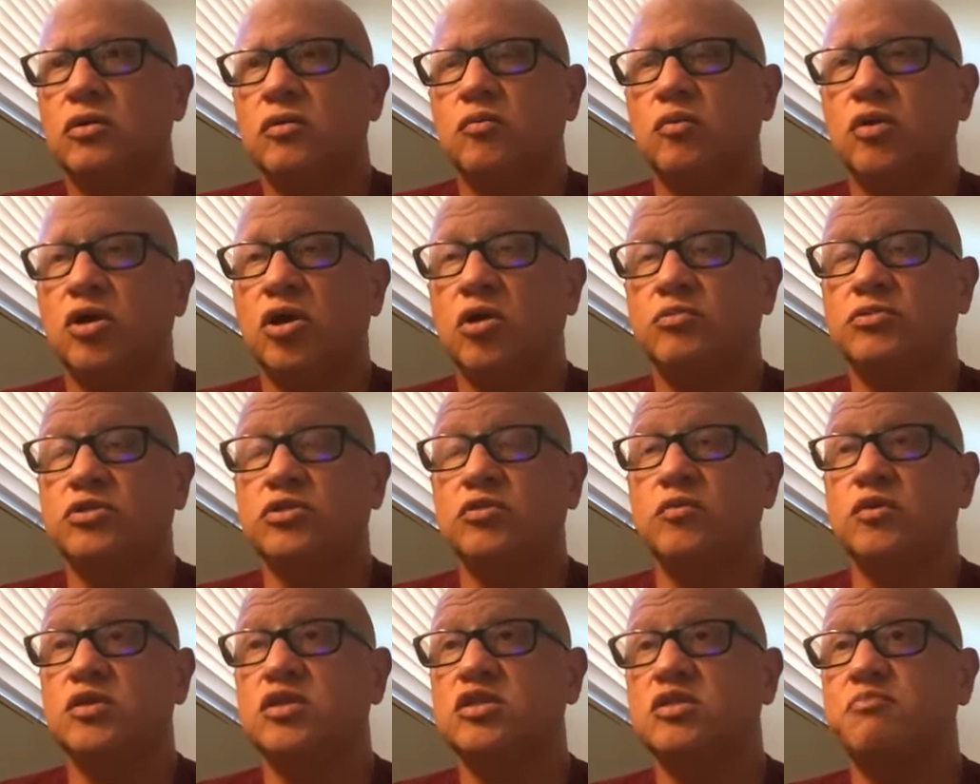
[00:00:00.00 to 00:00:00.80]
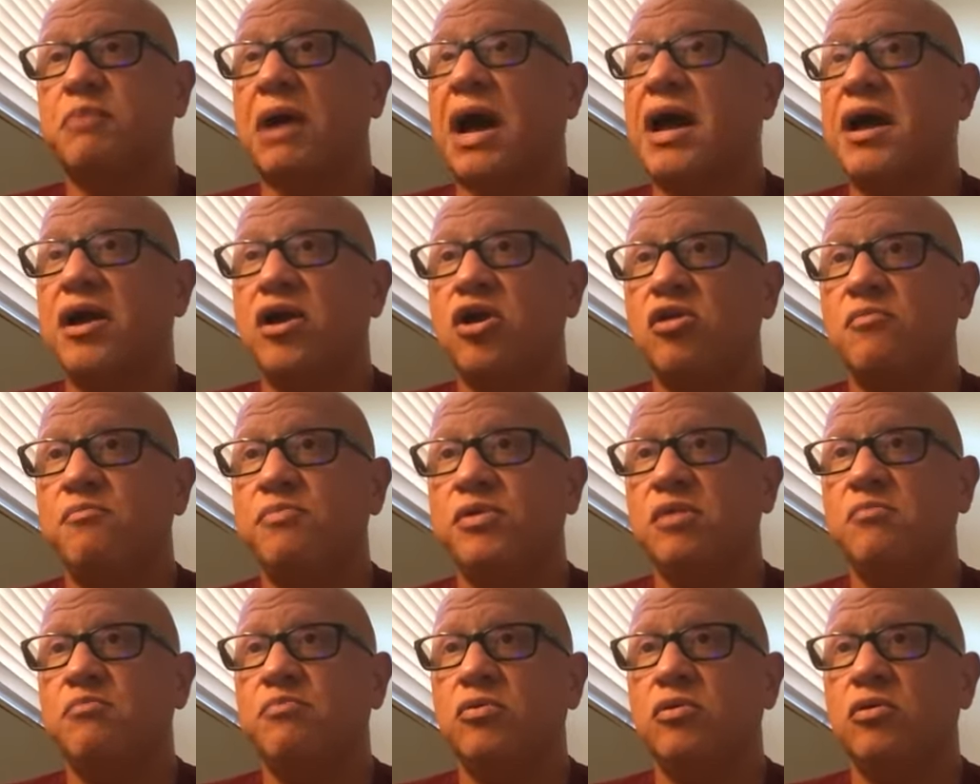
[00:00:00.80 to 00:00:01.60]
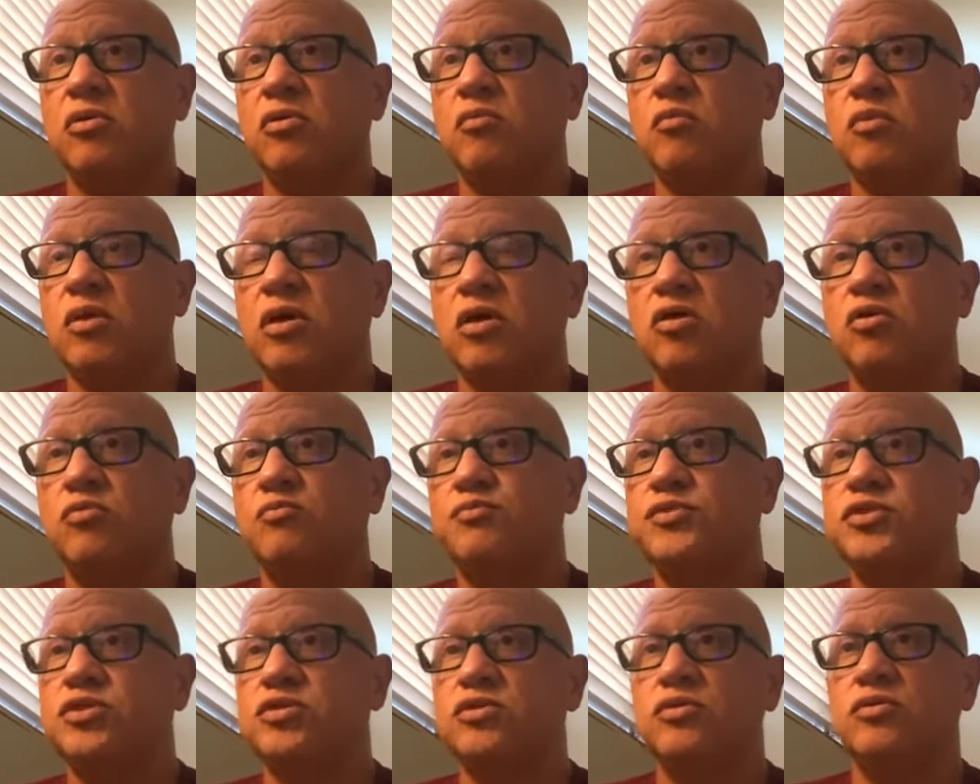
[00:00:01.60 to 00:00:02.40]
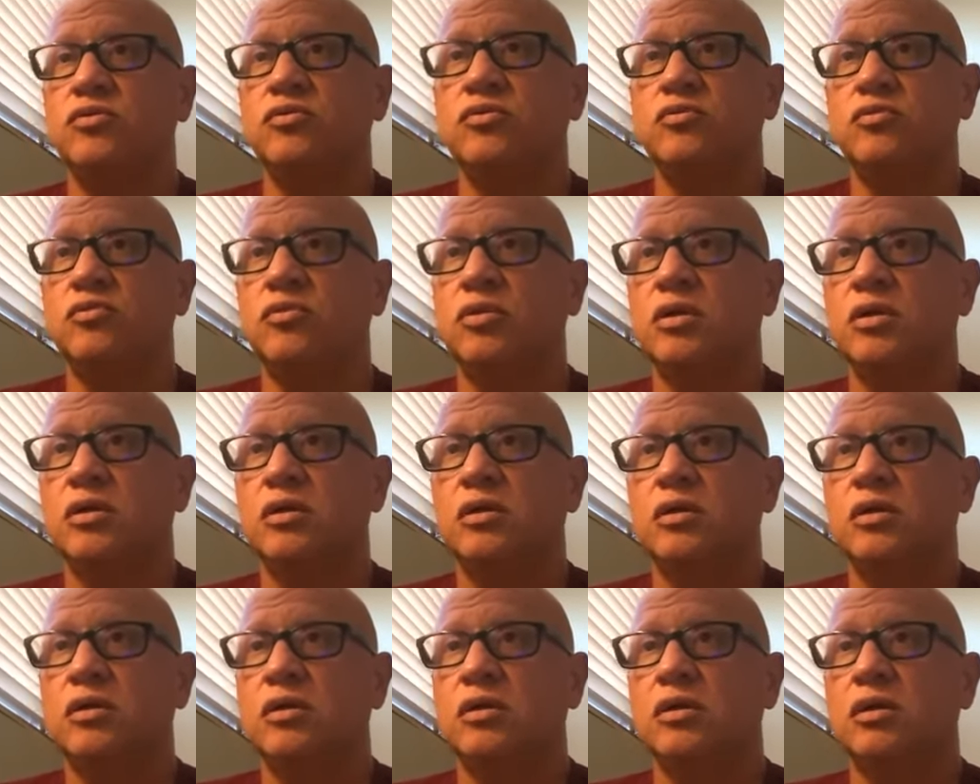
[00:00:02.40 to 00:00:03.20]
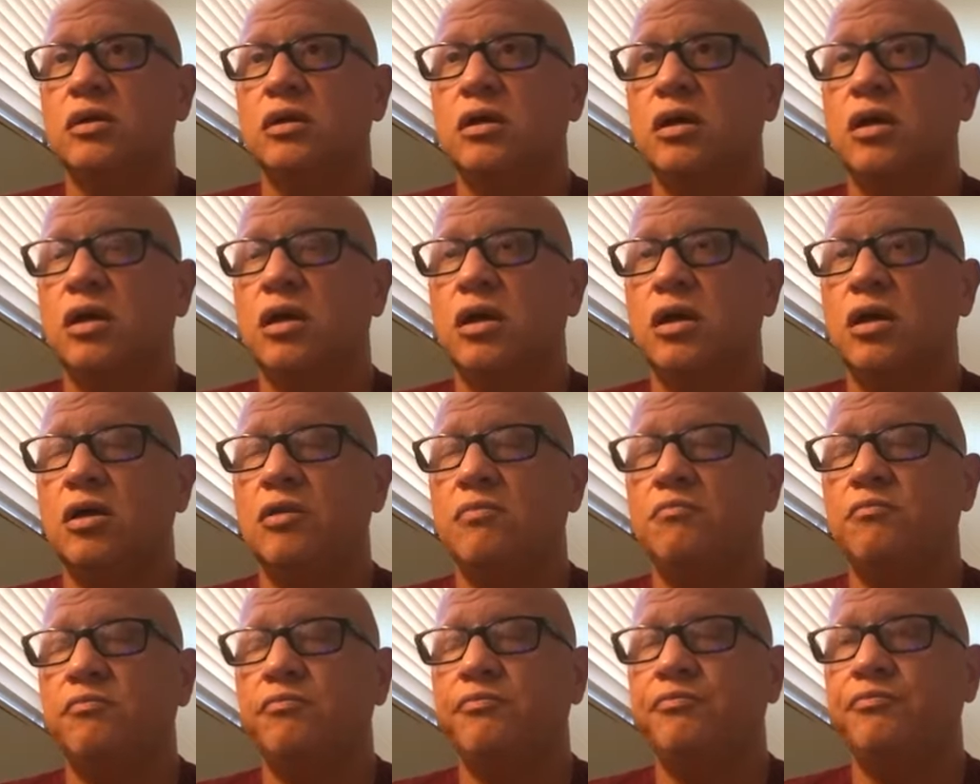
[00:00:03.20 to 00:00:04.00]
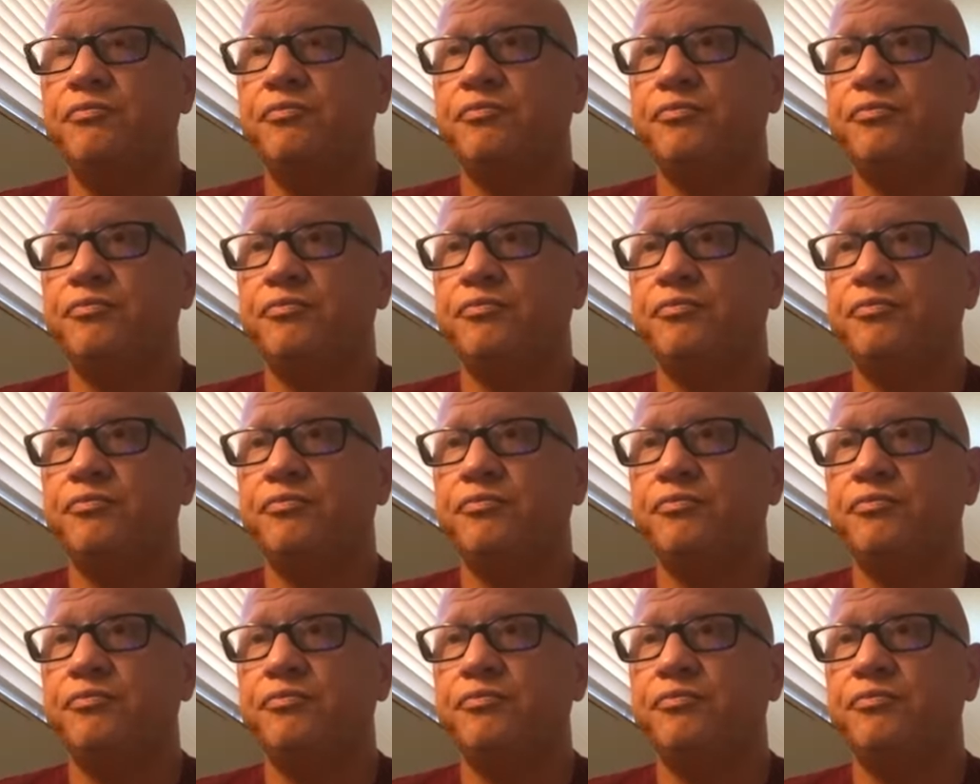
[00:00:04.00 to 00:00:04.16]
we hope to inspire people. We hope to, um,